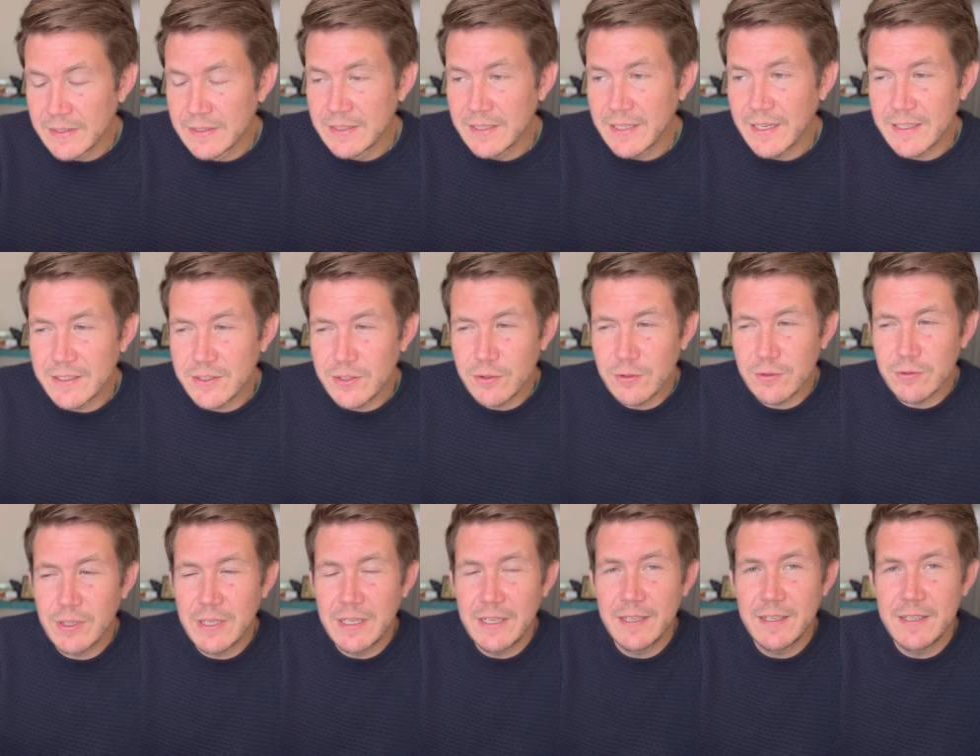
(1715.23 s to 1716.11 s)
And you'll
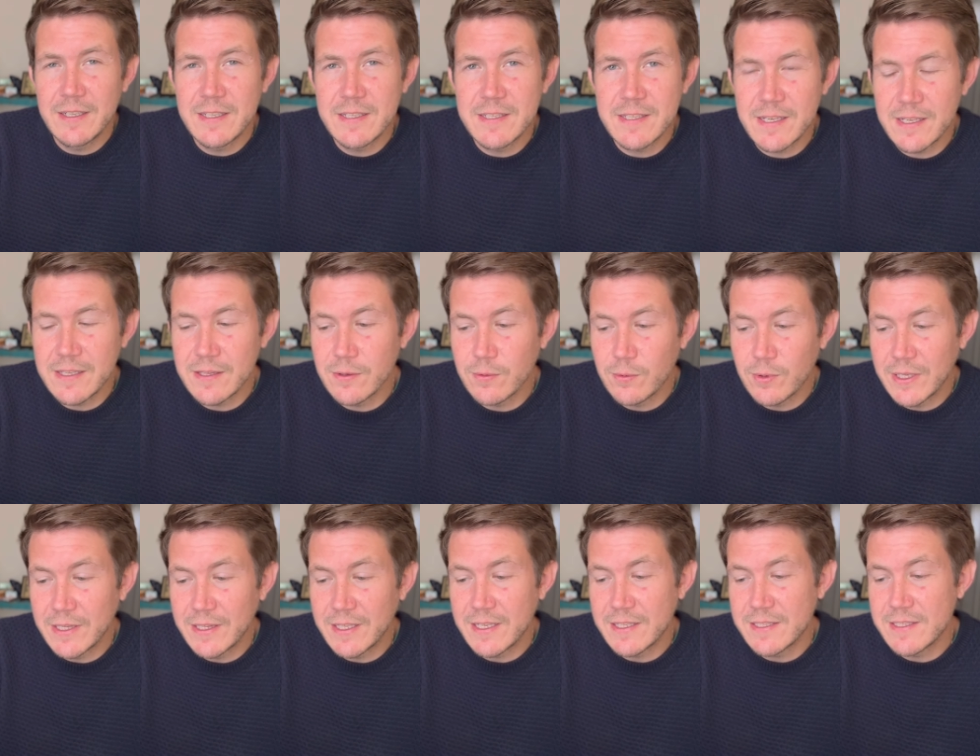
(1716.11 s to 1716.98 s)
clearly see the
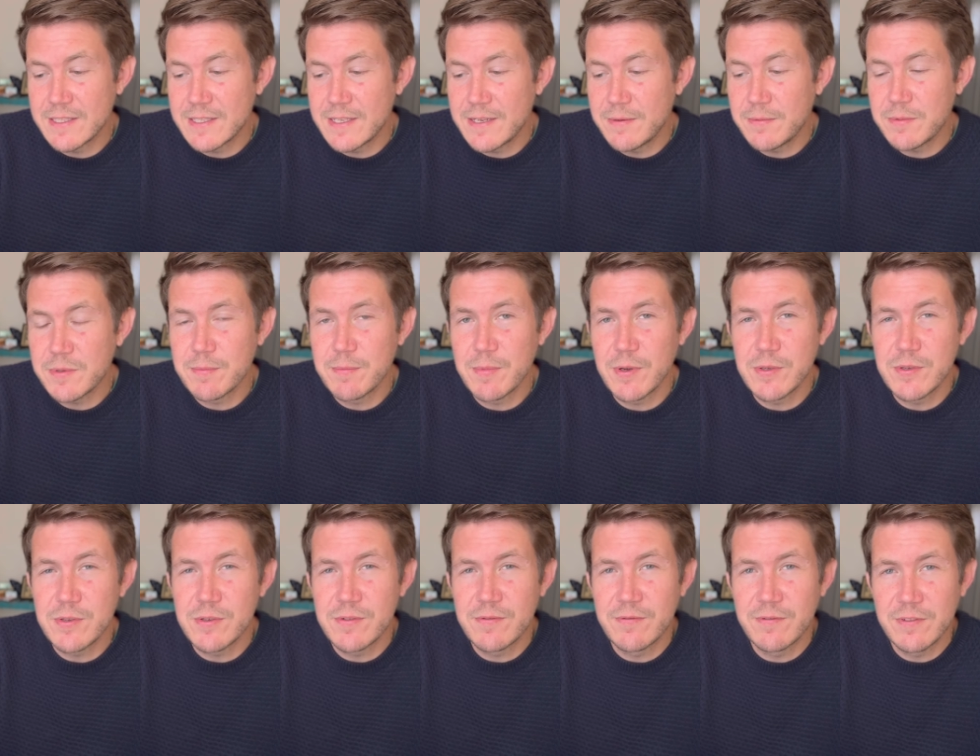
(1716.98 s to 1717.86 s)
one that seems
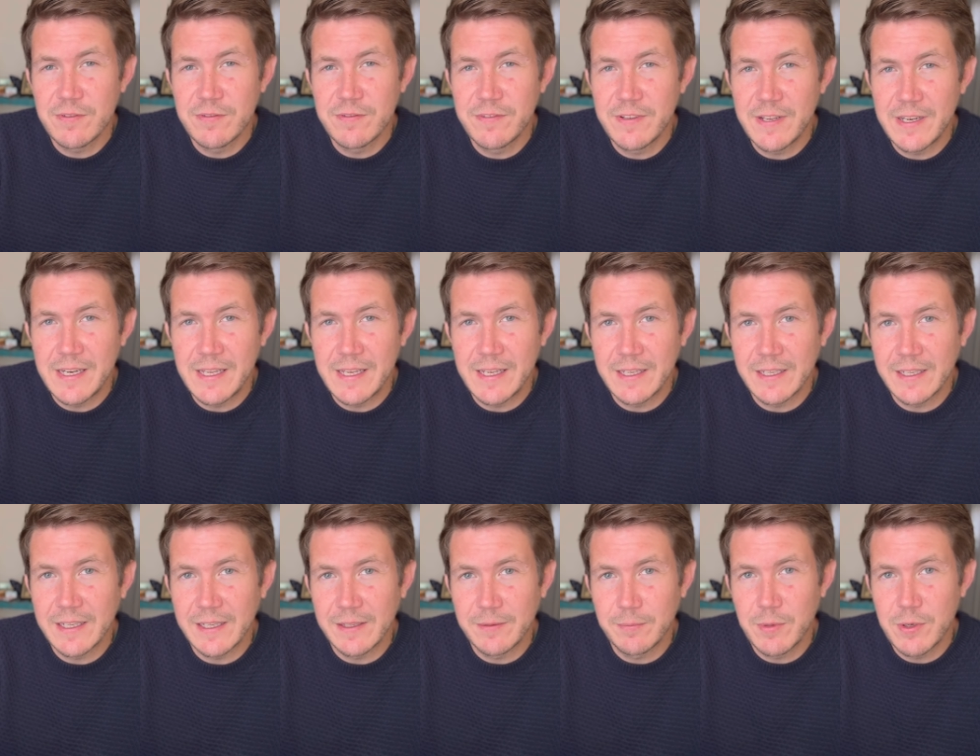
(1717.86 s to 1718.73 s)
most fulfilling
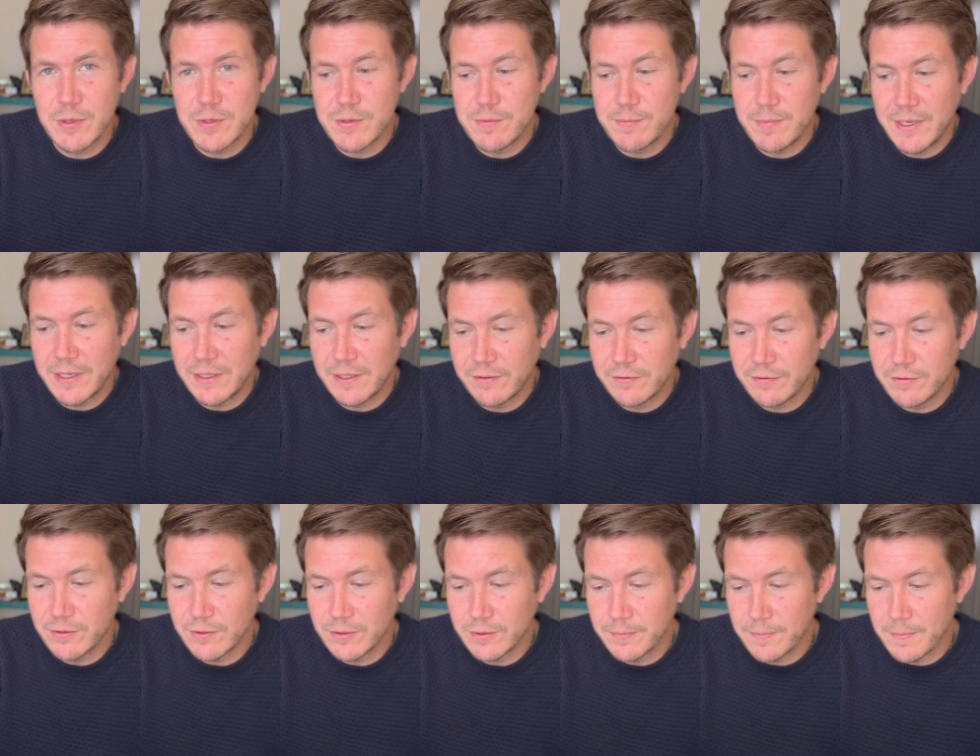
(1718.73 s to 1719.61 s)
and most
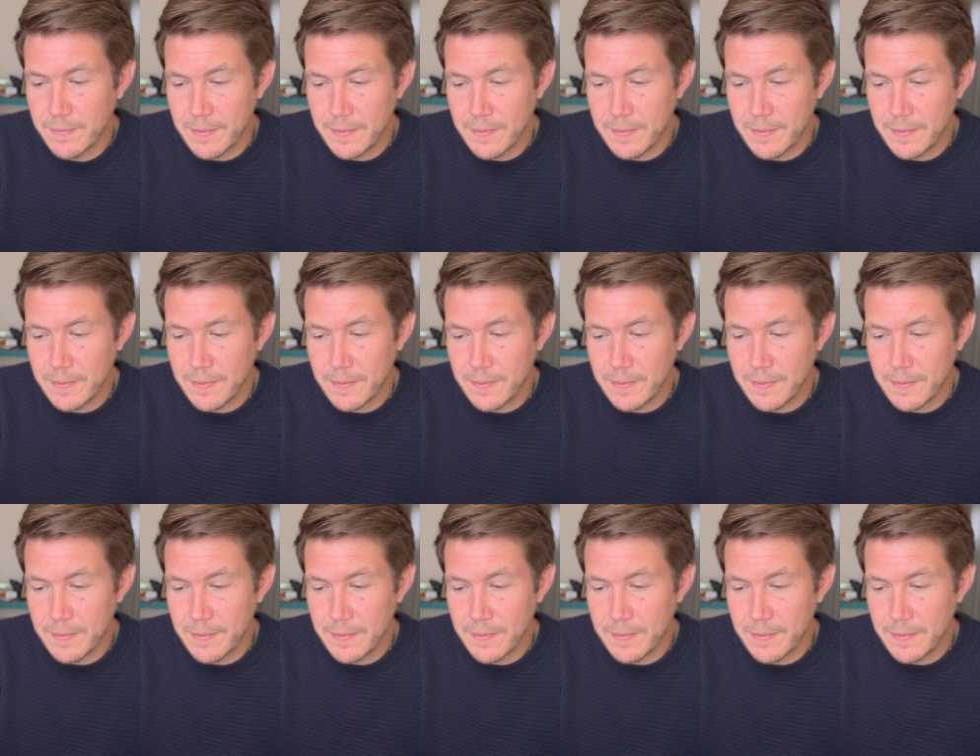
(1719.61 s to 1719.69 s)
meaningful.